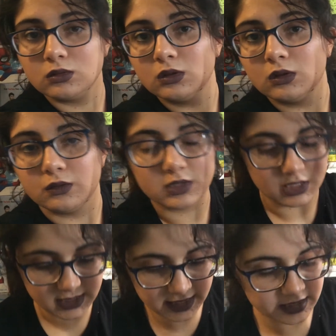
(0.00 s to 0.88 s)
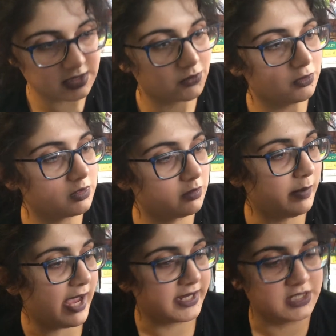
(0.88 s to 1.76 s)
Oh, it's just like in this cool little
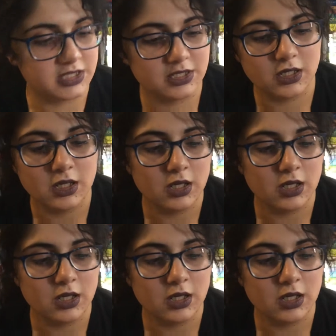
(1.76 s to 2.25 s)
packaging.